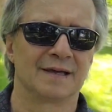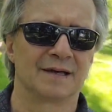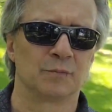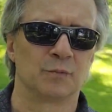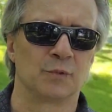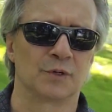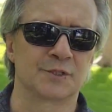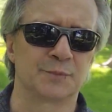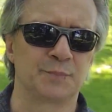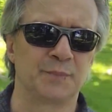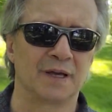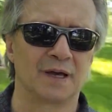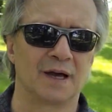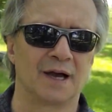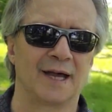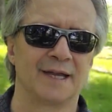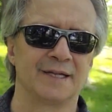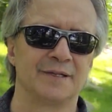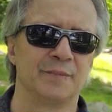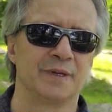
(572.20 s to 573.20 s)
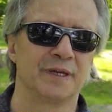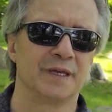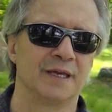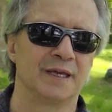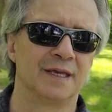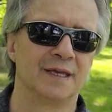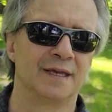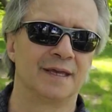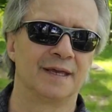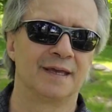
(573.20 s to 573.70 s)
What's behind me?
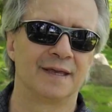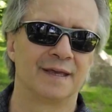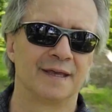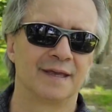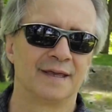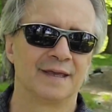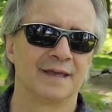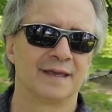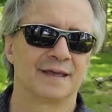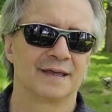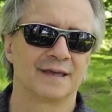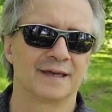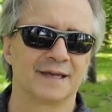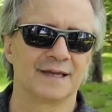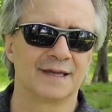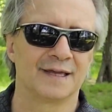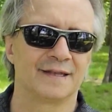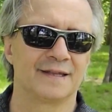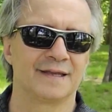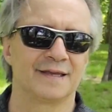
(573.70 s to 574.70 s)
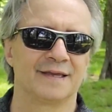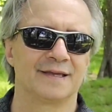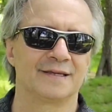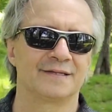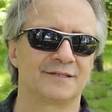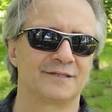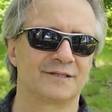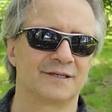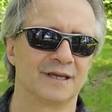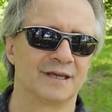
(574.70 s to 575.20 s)
It
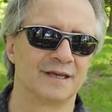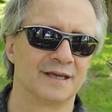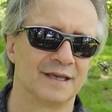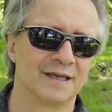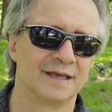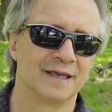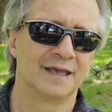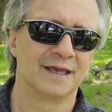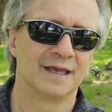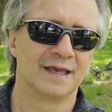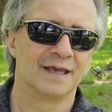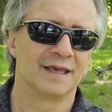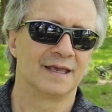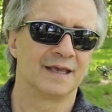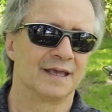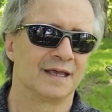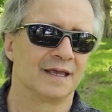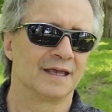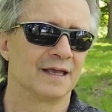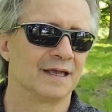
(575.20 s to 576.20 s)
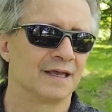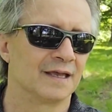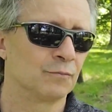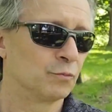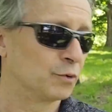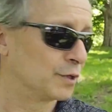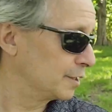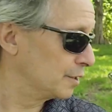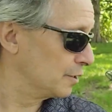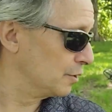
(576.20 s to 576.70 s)
is
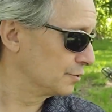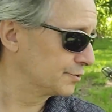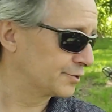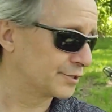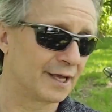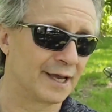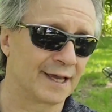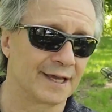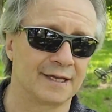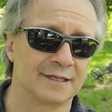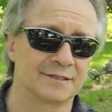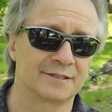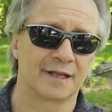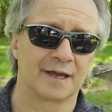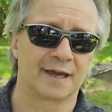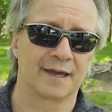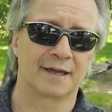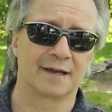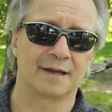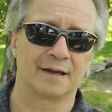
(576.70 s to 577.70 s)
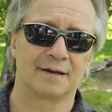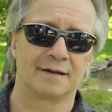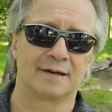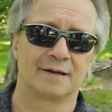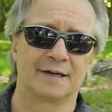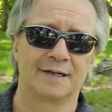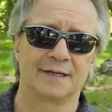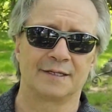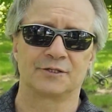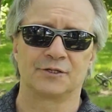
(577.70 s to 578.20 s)
what it looks like. It's like
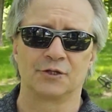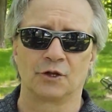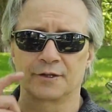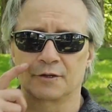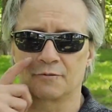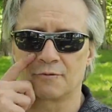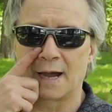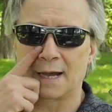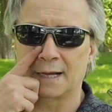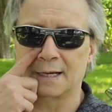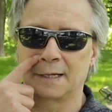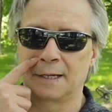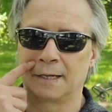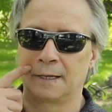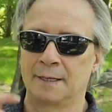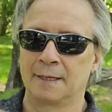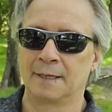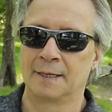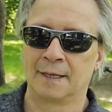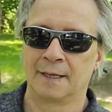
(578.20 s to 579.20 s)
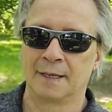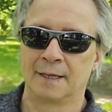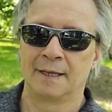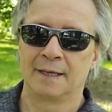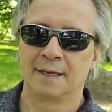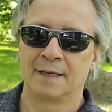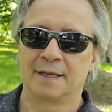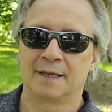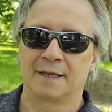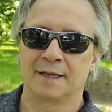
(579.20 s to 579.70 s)
it's not a rock.
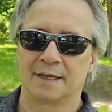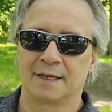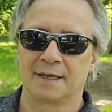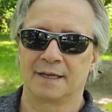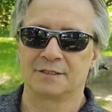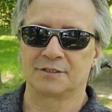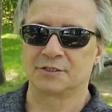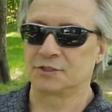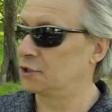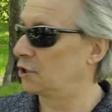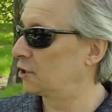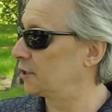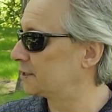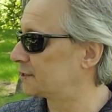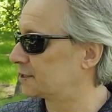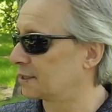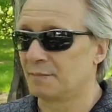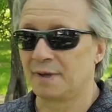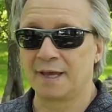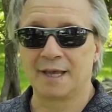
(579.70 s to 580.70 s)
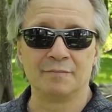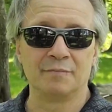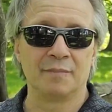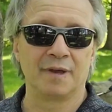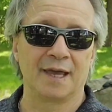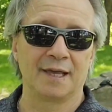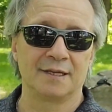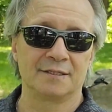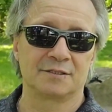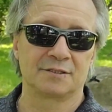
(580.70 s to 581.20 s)
It's a
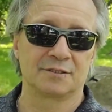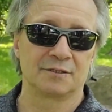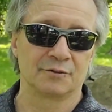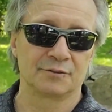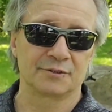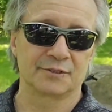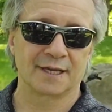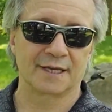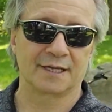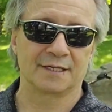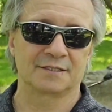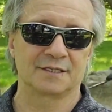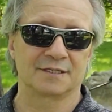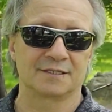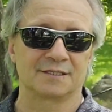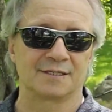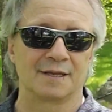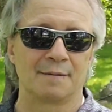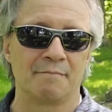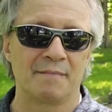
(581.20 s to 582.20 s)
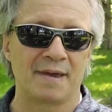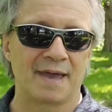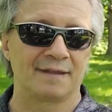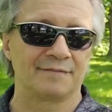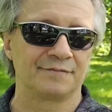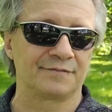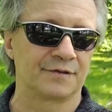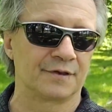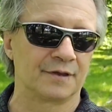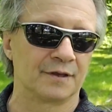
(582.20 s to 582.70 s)
man-made. Looks like it's a
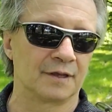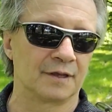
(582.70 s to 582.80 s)
cement